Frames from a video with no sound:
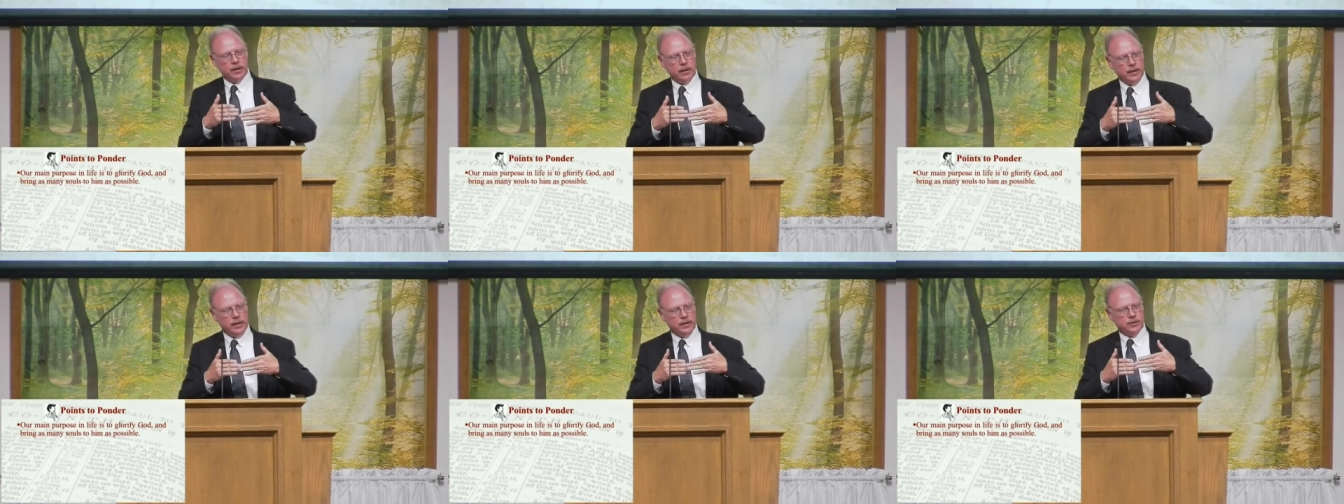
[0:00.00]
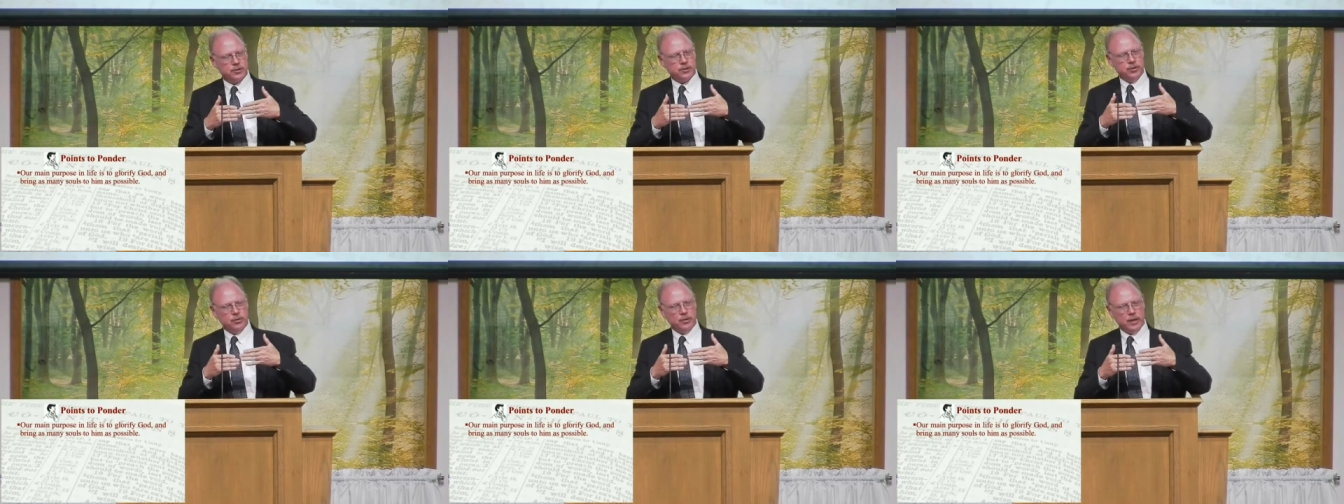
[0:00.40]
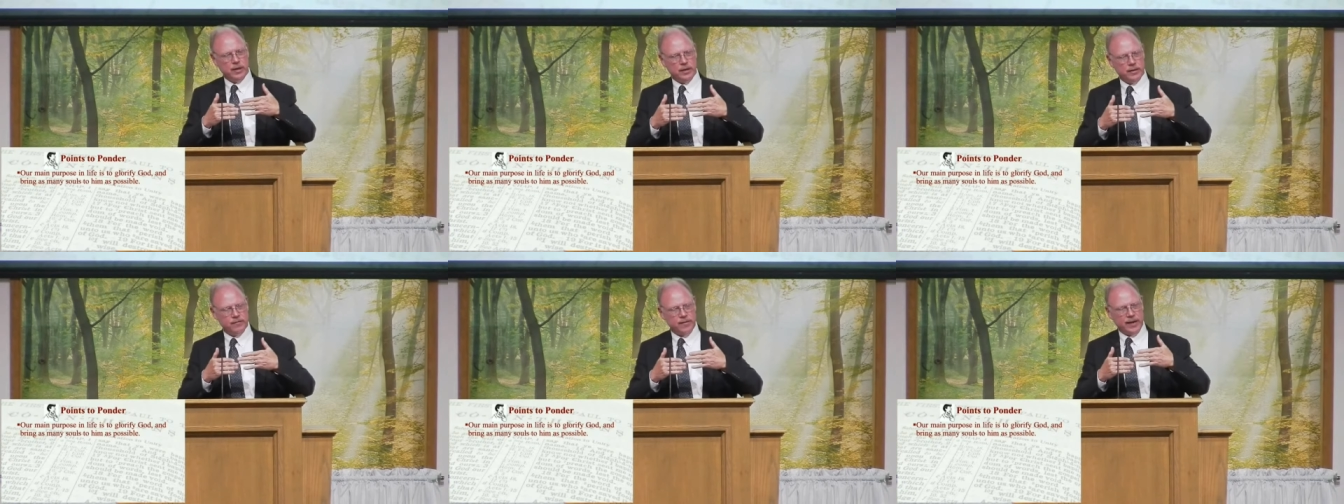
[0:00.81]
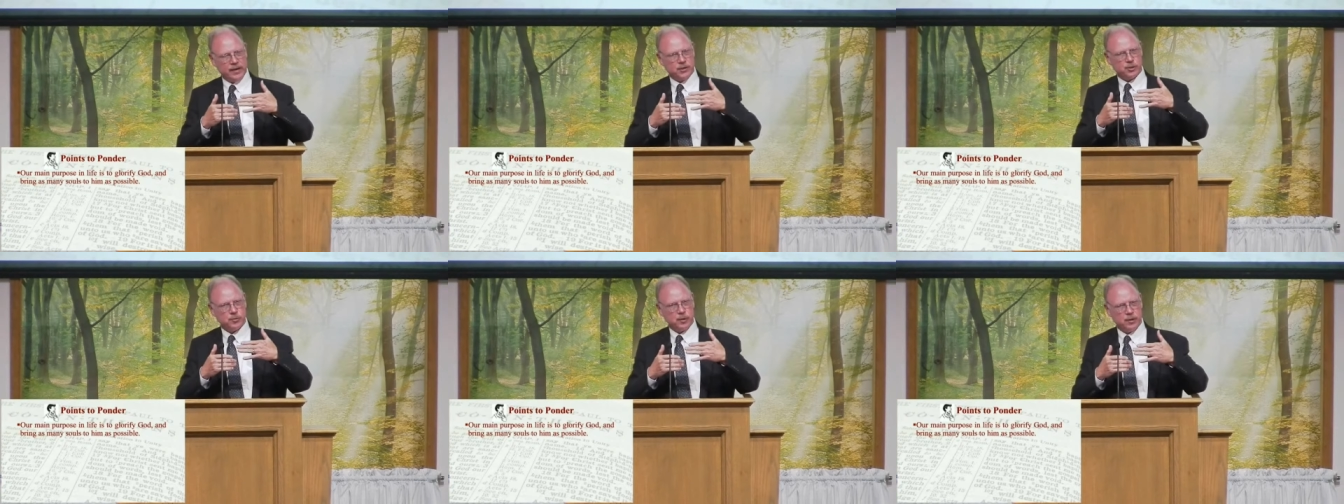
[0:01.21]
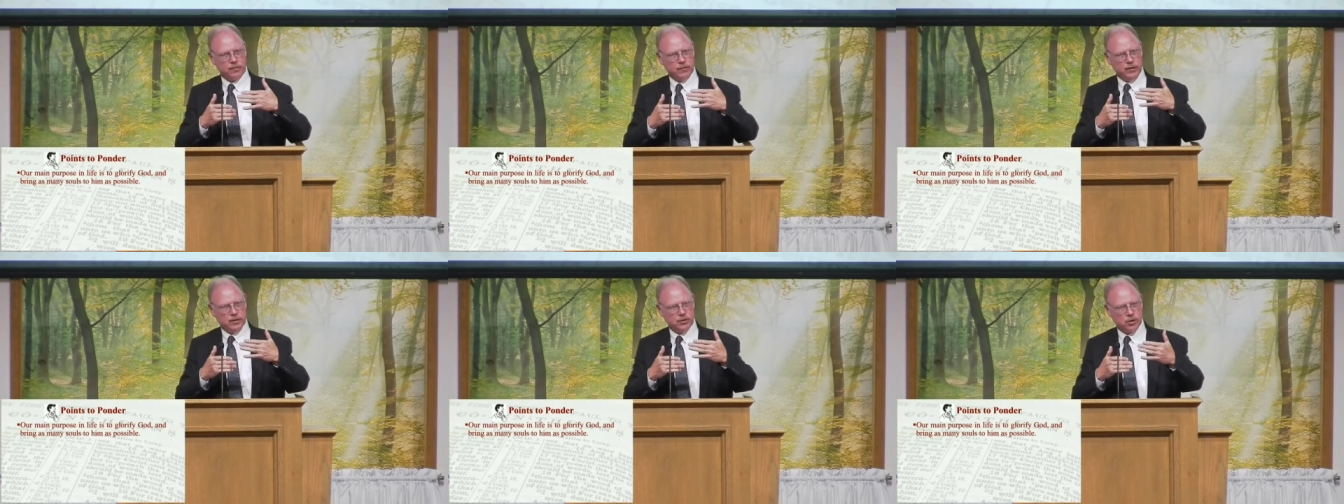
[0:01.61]
leads to an advancement
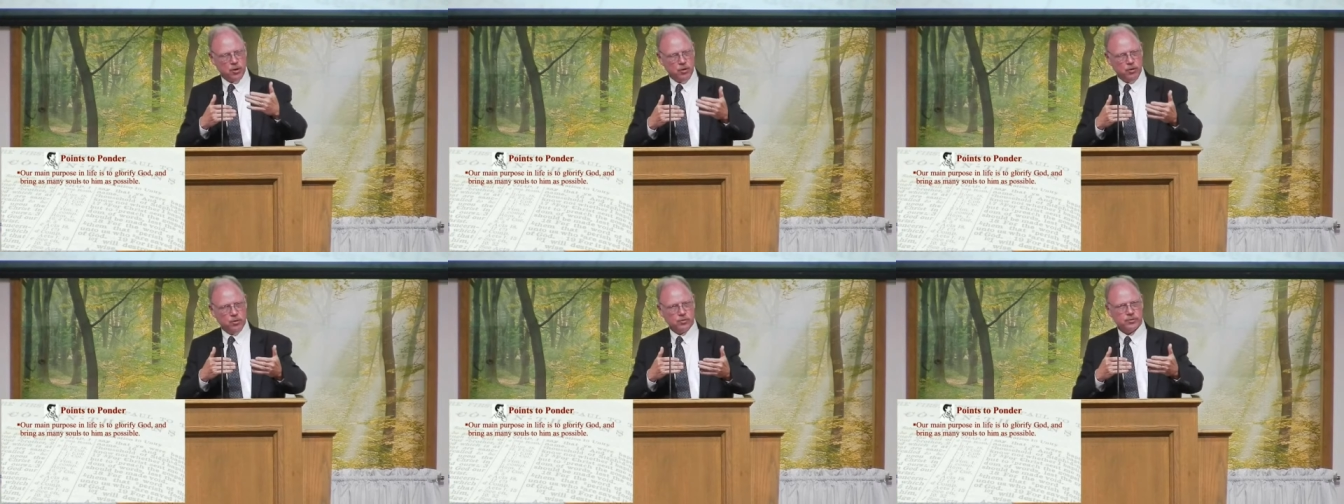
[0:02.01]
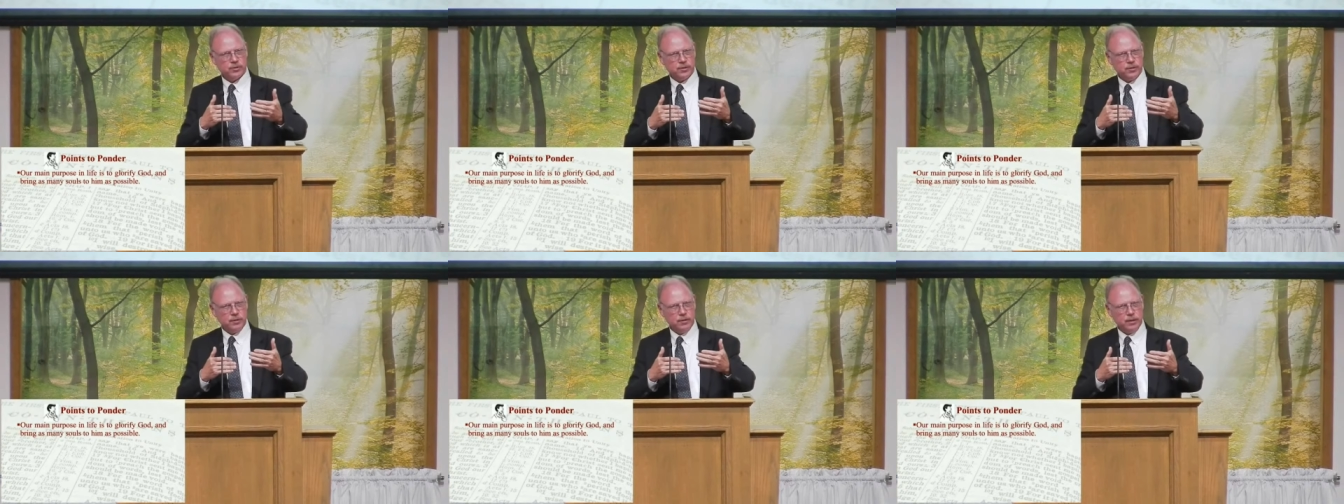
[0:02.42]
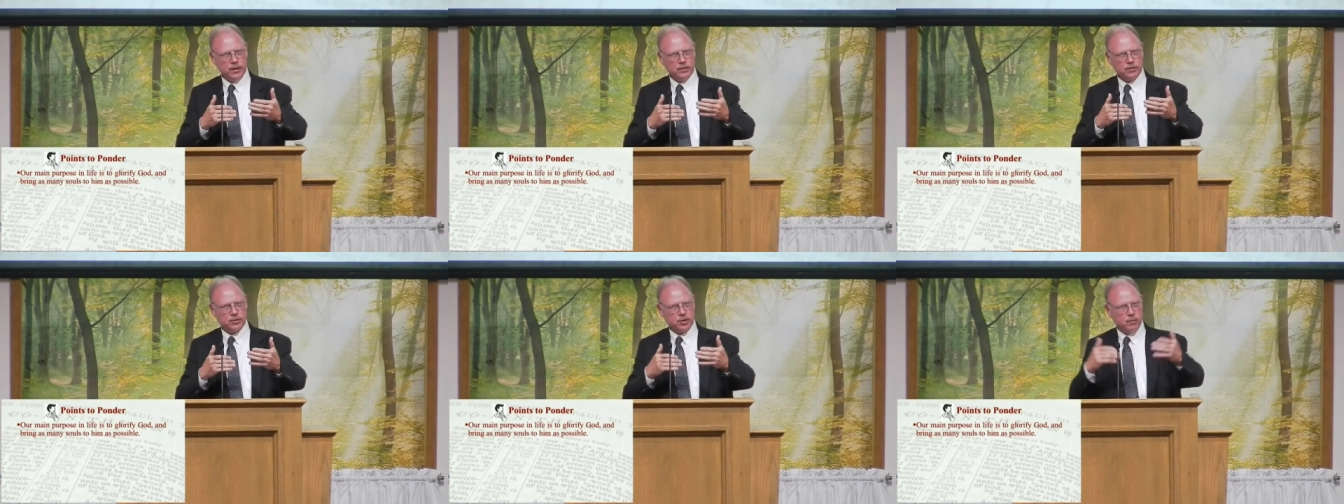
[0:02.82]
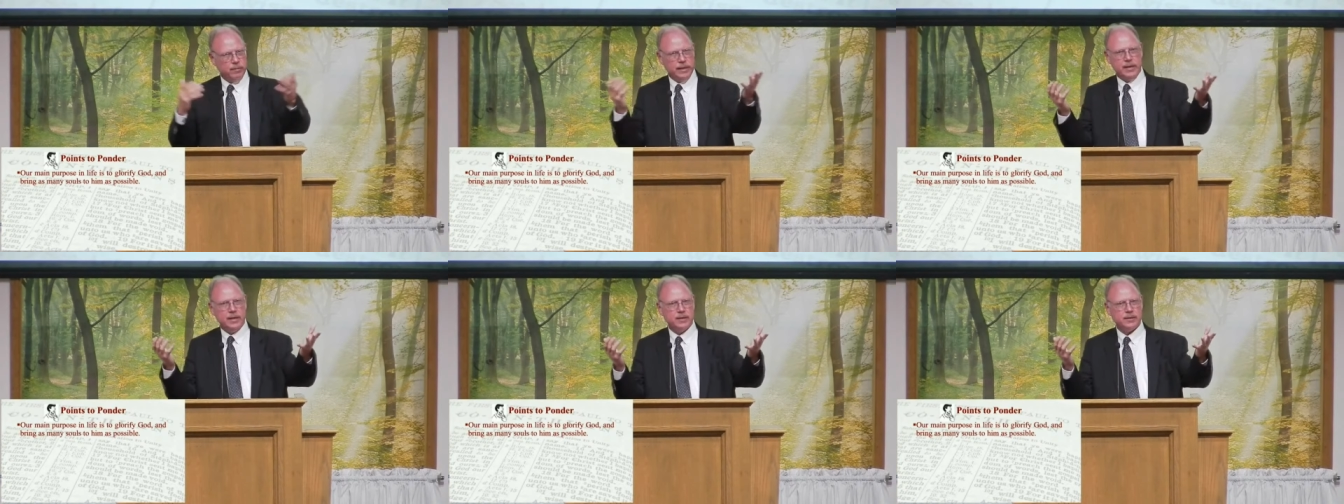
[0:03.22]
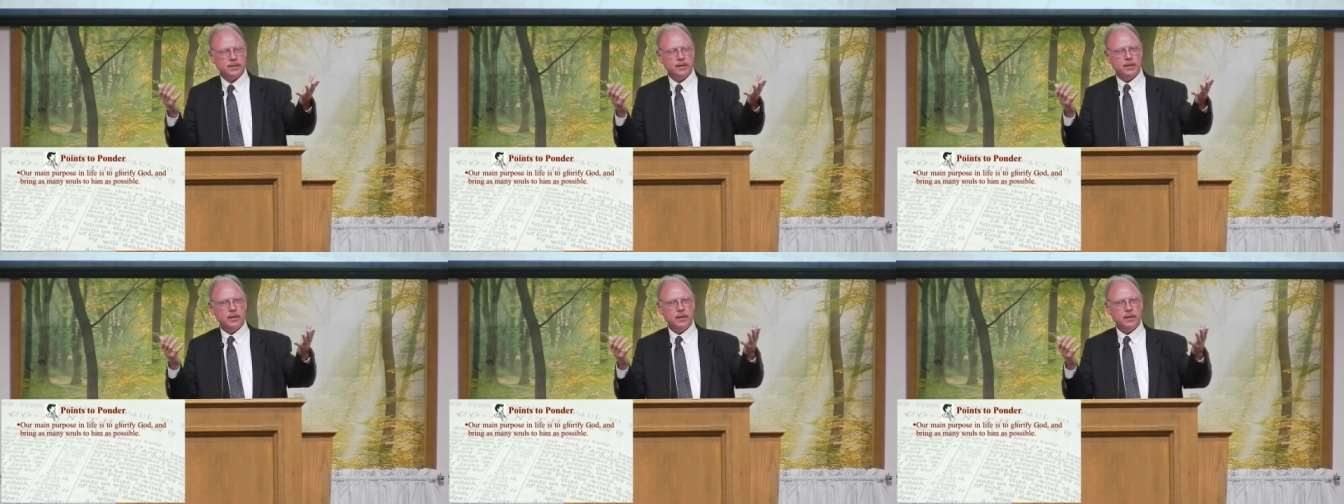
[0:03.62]
of these goals, then so be it.